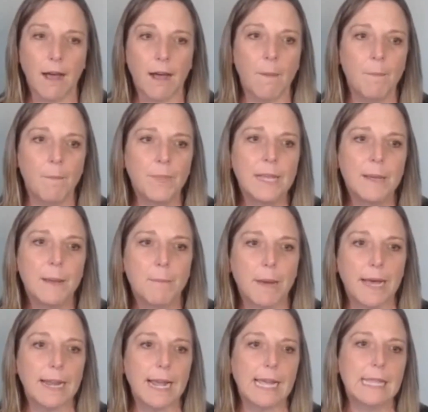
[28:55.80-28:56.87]
Um,
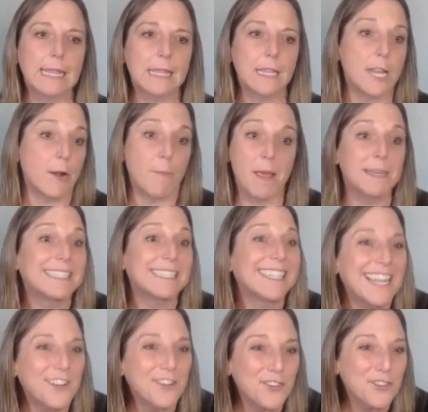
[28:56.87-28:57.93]
but I, you know,
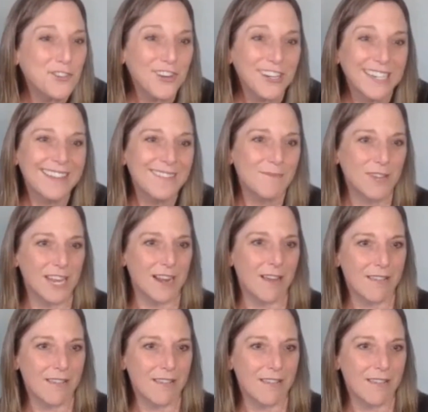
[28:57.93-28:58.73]
maybe it's an industry,